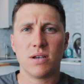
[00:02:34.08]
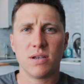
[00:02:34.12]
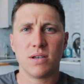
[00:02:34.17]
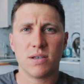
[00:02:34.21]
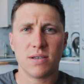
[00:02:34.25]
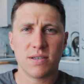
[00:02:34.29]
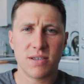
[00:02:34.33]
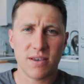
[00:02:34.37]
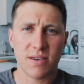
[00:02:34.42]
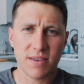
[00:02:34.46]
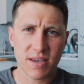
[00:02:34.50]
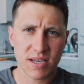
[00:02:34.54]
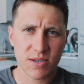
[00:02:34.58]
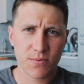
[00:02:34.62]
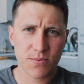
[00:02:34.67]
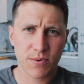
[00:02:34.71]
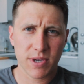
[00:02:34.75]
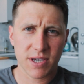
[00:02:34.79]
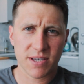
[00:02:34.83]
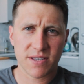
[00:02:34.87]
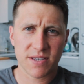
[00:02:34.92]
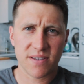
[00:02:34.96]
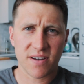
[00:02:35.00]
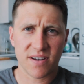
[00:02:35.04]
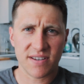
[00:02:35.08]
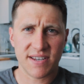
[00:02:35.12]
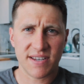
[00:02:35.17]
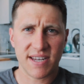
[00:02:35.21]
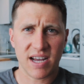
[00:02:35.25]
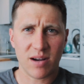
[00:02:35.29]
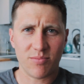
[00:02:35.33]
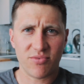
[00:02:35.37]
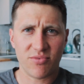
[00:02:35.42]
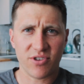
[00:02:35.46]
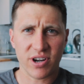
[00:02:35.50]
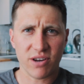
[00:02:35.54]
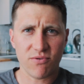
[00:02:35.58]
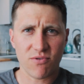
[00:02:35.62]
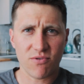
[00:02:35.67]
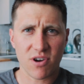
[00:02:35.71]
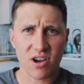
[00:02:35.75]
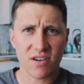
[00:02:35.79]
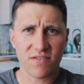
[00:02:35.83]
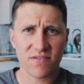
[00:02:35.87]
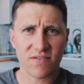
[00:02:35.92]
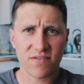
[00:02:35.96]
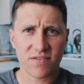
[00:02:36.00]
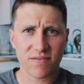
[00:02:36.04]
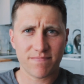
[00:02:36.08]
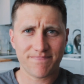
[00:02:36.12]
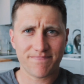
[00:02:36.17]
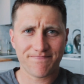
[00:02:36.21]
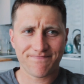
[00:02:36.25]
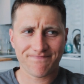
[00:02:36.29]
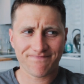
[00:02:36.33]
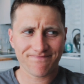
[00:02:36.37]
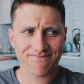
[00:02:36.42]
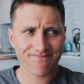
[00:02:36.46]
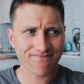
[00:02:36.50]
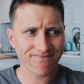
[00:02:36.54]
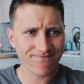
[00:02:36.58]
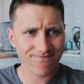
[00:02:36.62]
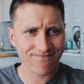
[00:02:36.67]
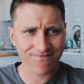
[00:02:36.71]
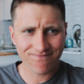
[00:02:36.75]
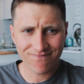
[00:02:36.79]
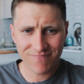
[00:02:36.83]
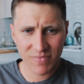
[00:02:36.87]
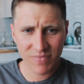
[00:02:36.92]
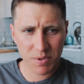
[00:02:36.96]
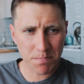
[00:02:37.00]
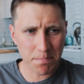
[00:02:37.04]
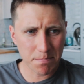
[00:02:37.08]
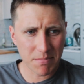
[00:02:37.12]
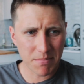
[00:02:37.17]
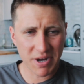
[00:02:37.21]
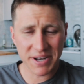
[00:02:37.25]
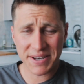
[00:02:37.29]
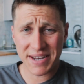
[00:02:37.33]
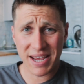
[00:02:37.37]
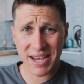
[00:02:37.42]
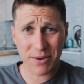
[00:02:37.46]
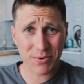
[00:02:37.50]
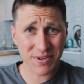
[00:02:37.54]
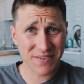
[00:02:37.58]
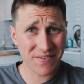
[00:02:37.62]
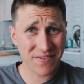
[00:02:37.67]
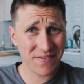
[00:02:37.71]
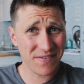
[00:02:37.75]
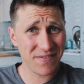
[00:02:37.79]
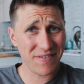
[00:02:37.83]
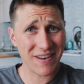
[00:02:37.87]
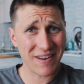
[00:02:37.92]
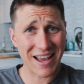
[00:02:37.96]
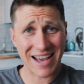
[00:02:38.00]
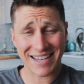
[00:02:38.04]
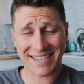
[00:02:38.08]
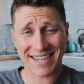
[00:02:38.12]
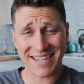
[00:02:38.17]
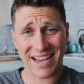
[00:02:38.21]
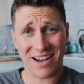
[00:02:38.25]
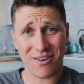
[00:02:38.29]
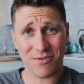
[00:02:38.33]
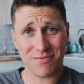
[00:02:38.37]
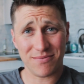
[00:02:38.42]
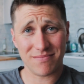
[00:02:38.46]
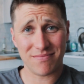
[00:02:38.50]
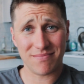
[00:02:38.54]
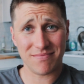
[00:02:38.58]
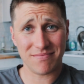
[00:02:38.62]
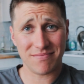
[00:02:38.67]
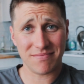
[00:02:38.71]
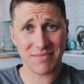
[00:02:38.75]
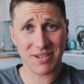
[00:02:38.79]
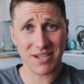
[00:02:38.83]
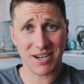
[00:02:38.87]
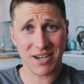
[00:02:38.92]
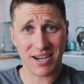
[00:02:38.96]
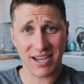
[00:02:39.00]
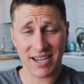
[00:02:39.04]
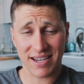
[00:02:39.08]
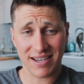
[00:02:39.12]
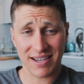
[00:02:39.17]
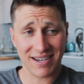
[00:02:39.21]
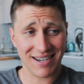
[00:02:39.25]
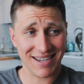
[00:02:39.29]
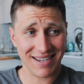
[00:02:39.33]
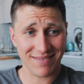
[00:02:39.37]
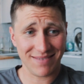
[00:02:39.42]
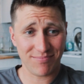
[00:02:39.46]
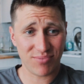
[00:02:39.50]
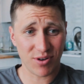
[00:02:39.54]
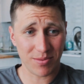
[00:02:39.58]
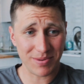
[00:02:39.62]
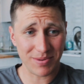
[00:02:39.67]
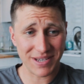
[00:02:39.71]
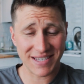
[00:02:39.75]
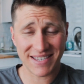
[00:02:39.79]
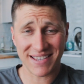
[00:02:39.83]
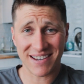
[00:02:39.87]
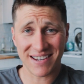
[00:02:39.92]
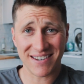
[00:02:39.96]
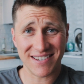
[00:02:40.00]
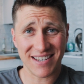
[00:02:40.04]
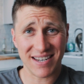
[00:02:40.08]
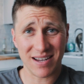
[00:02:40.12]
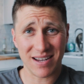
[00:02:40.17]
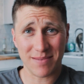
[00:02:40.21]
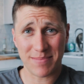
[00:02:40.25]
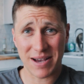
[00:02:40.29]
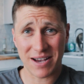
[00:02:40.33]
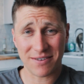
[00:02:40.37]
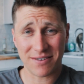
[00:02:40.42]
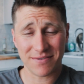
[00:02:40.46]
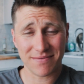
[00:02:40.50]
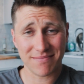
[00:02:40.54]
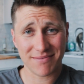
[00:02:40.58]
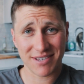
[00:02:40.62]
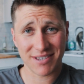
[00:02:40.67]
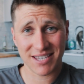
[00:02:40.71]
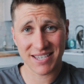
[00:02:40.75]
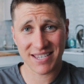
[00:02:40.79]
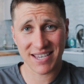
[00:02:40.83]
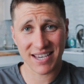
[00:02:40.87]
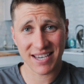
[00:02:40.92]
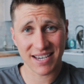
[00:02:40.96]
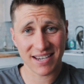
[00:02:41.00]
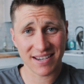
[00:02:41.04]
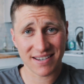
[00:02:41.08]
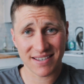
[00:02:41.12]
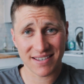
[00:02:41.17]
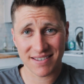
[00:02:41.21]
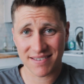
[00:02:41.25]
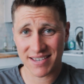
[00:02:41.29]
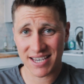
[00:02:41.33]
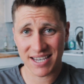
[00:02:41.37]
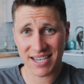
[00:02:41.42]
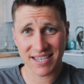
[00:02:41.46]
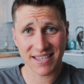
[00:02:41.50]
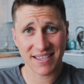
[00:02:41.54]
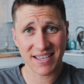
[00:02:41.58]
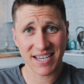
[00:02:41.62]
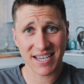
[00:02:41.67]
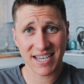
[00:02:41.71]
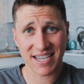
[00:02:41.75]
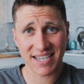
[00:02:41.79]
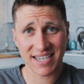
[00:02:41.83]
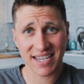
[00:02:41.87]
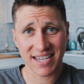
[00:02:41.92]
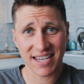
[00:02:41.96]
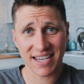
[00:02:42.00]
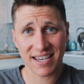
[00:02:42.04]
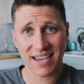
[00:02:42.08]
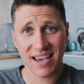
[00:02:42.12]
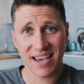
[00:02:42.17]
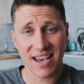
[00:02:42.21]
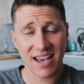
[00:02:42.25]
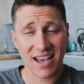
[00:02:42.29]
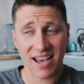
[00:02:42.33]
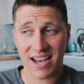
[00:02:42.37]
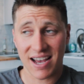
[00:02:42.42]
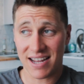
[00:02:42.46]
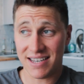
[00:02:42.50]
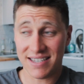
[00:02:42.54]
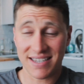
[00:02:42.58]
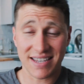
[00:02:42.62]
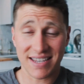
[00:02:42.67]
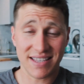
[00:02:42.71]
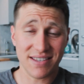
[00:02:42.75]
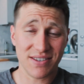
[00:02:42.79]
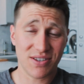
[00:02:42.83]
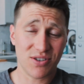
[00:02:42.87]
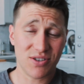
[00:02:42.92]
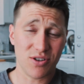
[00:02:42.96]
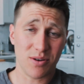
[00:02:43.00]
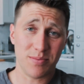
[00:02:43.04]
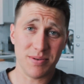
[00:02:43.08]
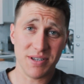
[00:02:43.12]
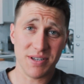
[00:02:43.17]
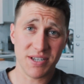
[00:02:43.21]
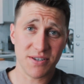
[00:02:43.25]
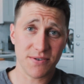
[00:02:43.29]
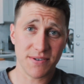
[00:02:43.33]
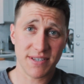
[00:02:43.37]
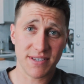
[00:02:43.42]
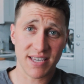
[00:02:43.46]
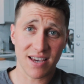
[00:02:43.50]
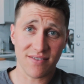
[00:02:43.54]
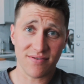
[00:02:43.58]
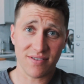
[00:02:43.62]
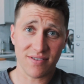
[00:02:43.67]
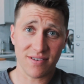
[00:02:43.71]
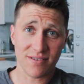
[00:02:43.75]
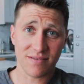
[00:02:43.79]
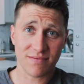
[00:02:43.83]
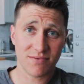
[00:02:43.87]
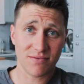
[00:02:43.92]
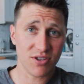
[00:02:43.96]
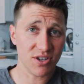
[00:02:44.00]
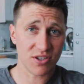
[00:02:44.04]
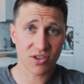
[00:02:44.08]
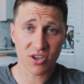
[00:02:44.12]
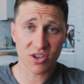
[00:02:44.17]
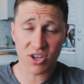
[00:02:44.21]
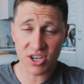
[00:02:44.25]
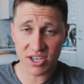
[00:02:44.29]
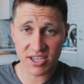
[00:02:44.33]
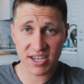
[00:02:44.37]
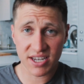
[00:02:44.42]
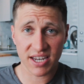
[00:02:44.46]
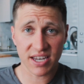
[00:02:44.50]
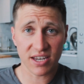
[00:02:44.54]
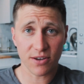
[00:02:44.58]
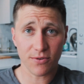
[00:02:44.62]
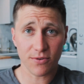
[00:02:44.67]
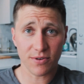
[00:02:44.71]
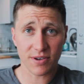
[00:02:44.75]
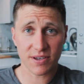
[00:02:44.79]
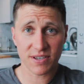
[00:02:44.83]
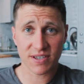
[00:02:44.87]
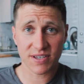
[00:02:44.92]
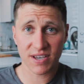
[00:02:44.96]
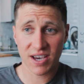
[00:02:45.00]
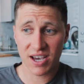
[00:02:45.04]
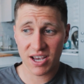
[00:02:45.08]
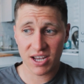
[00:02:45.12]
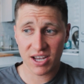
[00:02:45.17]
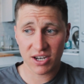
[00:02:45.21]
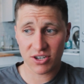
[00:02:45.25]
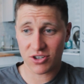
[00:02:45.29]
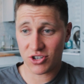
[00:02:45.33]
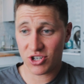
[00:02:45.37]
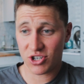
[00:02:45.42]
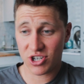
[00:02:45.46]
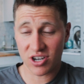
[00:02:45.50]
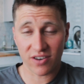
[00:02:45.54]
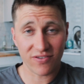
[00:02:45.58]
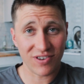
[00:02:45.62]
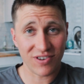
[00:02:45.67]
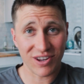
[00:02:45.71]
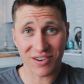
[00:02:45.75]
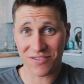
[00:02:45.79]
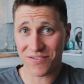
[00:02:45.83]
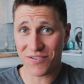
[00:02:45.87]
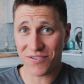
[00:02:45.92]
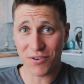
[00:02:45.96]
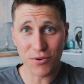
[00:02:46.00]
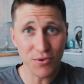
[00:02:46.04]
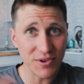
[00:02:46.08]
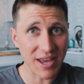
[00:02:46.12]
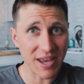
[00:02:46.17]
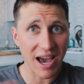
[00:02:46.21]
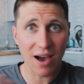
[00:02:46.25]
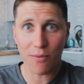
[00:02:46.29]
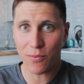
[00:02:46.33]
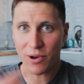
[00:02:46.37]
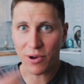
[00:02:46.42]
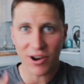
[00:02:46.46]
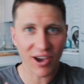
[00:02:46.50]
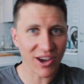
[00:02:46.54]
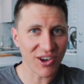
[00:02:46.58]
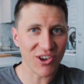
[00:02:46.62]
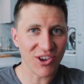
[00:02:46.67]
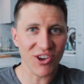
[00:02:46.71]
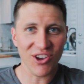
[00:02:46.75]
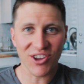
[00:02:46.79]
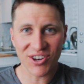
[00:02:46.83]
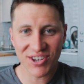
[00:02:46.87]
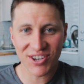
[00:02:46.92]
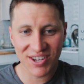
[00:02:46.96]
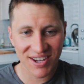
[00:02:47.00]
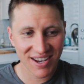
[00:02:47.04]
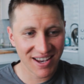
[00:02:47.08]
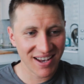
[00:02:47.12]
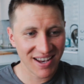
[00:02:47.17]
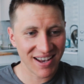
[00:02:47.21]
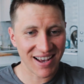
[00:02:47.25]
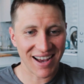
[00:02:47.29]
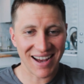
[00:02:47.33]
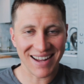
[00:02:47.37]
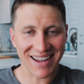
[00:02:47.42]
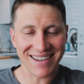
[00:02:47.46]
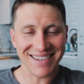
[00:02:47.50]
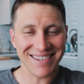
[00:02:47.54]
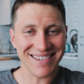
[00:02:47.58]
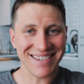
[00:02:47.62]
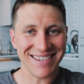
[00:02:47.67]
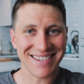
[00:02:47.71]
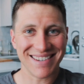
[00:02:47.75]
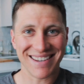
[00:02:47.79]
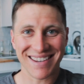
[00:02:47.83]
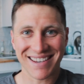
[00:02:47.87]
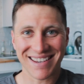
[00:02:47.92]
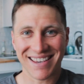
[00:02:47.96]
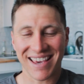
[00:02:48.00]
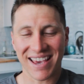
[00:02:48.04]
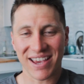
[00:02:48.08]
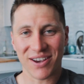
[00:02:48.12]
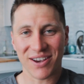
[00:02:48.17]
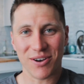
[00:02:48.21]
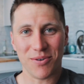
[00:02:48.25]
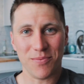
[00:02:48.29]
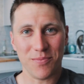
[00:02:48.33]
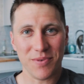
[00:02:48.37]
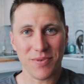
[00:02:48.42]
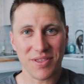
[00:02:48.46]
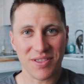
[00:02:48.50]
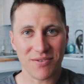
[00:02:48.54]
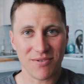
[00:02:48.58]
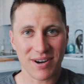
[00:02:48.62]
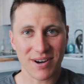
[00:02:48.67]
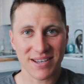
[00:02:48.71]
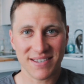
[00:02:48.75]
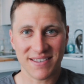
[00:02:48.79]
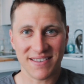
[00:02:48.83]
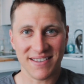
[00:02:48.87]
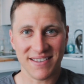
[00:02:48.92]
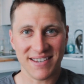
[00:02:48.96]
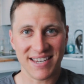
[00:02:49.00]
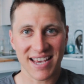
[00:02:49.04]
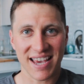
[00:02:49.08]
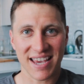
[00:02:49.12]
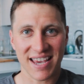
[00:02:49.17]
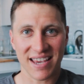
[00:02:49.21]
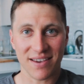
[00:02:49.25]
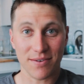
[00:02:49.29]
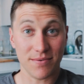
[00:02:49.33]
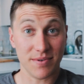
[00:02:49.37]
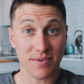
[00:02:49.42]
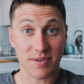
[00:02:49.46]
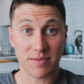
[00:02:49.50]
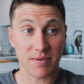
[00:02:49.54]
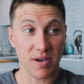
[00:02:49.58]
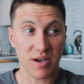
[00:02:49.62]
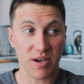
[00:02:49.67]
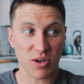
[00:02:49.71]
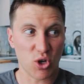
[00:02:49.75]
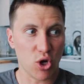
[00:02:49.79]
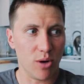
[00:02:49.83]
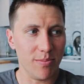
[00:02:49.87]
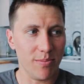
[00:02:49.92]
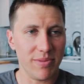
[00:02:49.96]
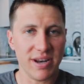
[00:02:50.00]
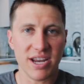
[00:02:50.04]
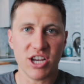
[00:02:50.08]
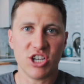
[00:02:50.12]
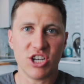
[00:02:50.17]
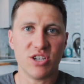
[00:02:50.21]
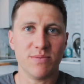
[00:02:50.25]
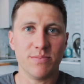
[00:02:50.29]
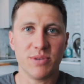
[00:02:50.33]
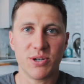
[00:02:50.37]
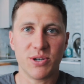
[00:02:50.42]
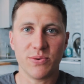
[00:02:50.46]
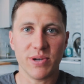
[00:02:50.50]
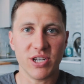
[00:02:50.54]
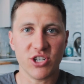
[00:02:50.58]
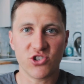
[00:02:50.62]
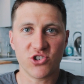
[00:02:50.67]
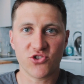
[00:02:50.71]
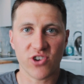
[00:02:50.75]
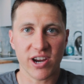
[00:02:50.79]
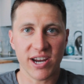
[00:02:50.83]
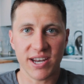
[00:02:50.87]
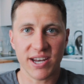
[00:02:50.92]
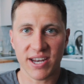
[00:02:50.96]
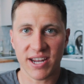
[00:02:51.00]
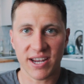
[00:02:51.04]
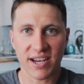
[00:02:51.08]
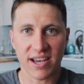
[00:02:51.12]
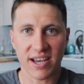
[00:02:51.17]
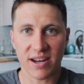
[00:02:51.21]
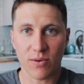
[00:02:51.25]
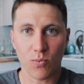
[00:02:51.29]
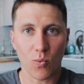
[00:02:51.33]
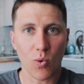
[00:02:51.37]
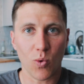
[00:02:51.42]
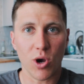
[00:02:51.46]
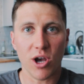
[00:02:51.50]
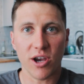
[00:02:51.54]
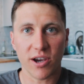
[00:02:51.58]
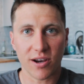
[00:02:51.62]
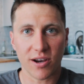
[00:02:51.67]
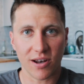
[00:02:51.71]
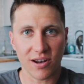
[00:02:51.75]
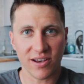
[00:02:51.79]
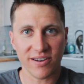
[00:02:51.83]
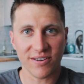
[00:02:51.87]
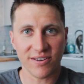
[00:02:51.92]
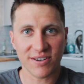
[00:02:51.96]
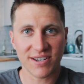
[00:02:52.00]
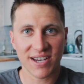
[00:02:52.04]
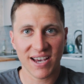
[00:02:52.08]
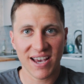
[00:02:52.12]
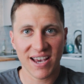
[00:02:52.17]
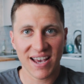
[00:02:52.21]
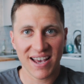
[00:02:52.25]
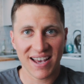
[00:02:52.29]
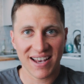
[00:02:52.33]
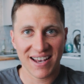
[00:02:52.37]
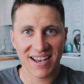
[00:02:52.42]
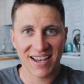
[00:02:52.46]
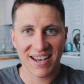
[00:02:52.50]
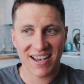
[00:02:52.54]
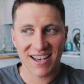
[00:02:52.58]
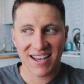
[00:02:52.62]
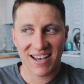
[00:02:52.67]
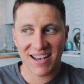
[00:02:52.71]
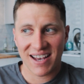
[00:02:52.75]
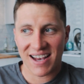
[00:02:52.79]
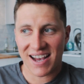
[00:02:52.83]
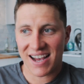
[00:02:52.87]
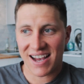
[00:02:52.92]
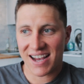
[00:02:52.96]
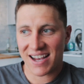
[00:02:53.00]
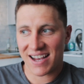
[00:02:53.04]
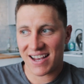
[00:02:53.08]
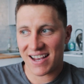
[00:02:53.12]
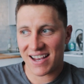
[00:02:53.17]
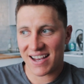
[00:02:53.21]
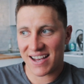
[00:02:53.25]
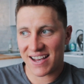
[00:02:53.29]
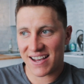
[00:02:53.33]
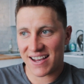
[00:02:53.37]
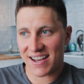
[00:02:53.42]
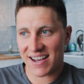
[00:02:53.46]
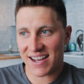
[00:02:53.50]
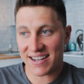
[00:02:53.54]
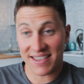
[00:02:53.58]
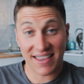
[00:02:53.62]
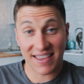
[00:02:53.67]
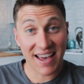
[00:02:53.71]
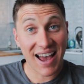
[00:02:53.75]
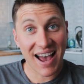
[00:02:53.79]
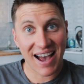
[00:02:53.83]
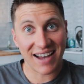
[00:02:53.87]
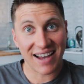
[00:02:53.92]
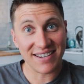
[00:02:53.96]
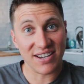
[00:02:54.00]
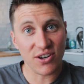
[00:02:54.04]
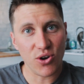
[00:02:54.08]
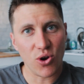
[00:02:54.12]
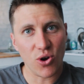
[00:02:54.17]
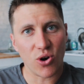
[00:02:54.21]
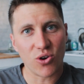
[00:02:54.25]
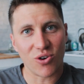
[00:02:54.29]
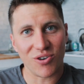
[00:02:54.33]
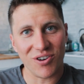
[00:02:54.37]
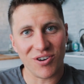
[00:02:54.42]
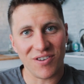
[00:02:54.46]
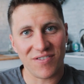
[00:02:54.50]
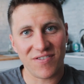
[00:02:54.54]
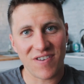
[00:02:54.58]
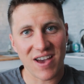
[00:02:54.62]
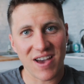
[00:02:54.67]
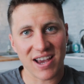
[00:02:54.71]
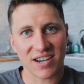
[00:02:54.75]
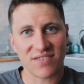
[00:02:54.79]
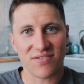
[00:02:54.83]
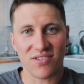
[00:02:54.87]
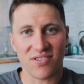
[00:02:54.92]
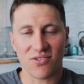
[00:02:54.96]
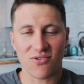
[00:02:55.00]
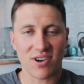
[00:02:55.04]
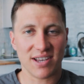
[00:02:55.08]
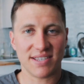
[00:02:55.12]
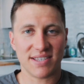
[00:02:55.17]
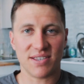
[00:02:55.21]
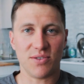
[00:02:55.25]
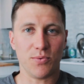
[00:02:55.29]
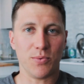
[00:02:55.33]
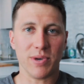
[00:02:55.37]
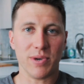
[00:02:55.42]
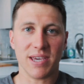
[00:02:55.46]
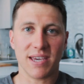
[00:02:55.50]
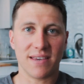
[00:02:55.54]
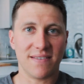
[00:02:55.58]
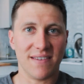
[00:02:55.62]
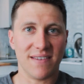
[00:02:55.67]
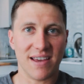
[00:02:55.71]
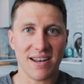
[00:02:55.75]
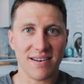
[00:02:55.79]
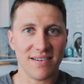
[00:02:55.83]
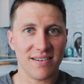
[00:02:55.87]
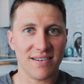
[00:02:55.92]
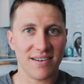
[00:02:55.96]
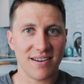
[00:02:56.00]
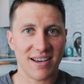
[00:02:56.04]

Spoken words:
So this week started out pretty rough. Monday was flat out. I probably started at about 6:30 and didn't stop until 7. Just continuous, just shoveling food down when I could and getting on with the rest of the day. It was a combination between training and workload. And that had a knock-on effect for the rest of the week then.